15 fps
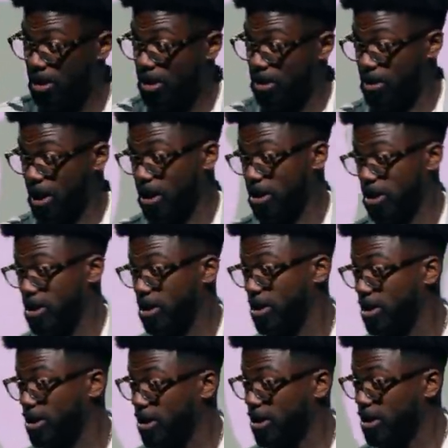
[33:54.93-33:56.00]
Okay.
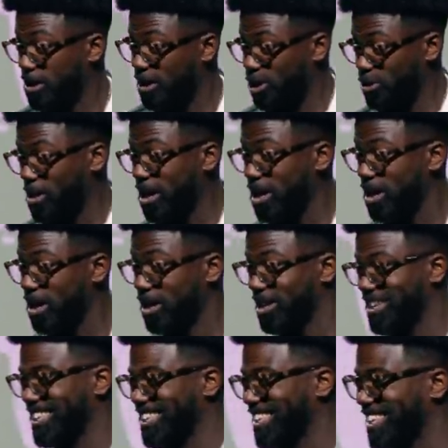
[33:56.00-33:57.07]
You ready?
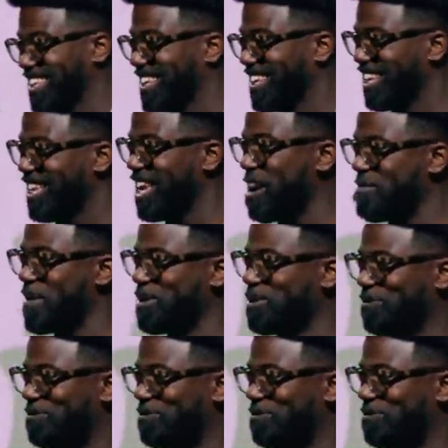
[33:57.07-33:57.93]
You ever been to a